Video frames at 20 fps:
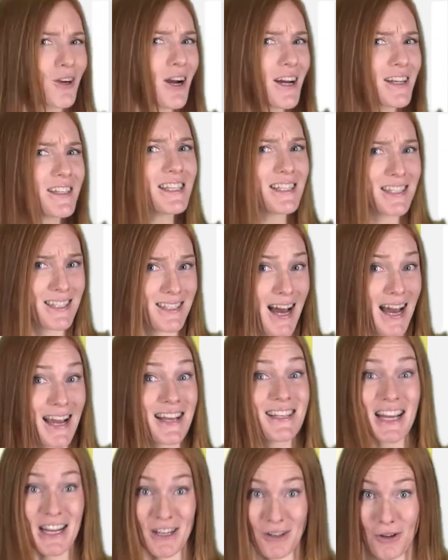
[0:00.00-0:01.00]
crust is
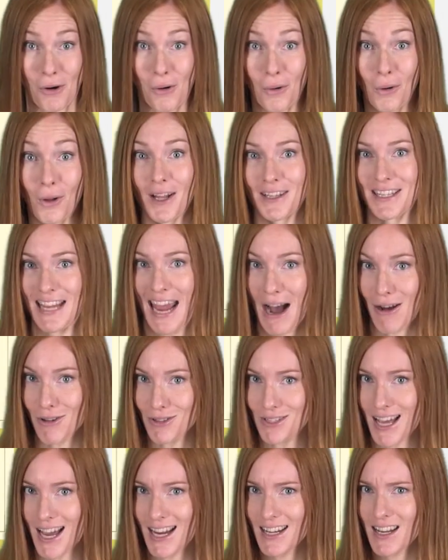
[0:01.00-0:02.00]
nice and cool on the
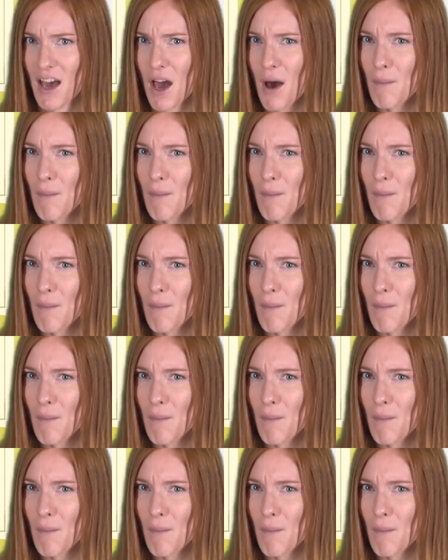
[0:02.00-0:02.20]
outside,